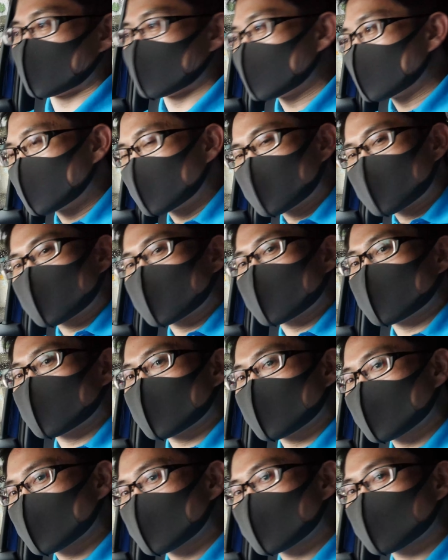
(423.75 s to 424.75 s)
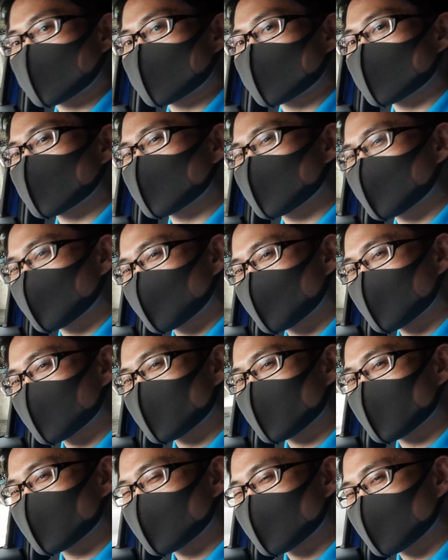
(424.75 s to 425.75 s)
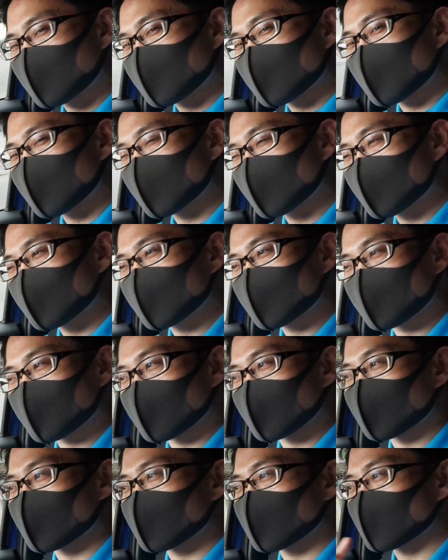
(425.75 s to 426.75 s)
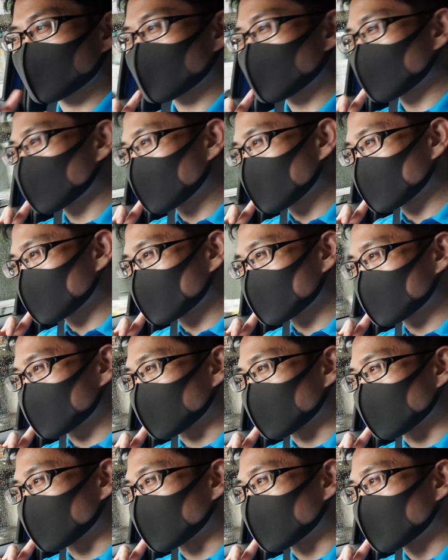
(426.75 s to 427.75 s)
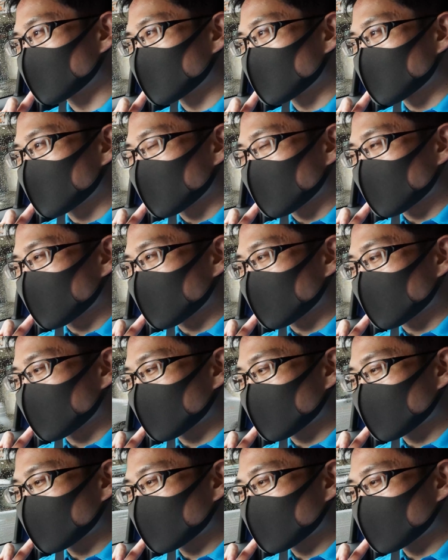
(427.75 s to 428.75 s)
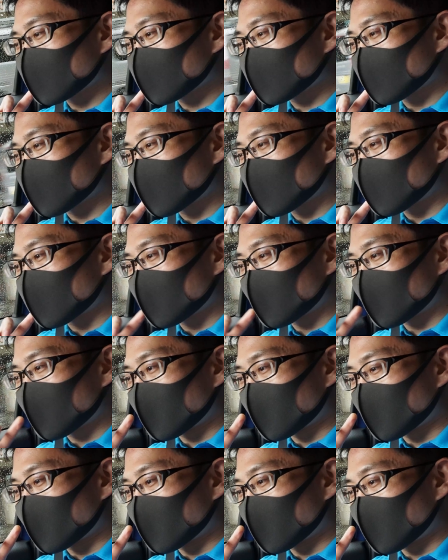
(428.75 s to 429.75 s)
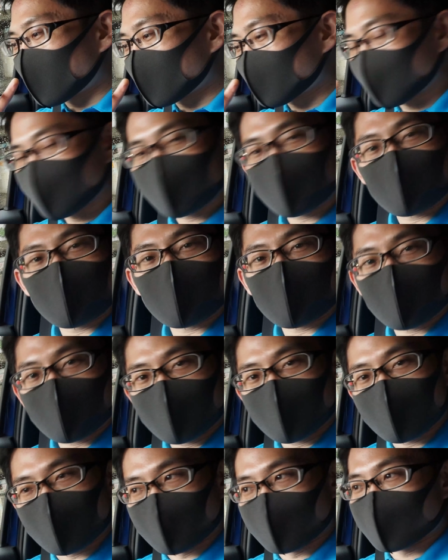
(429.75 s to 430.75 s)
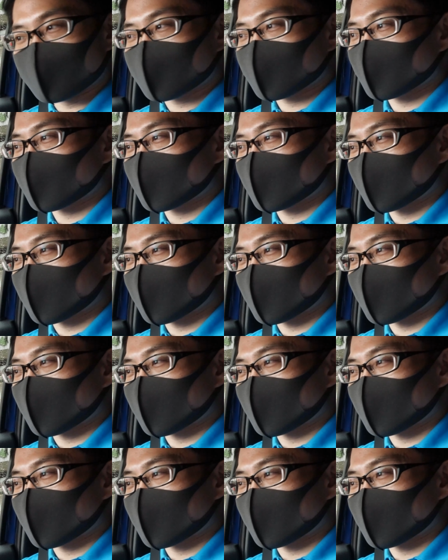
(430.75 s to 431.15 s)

Is it as good as a Mazda 2 though, is the question, and I don't think it is.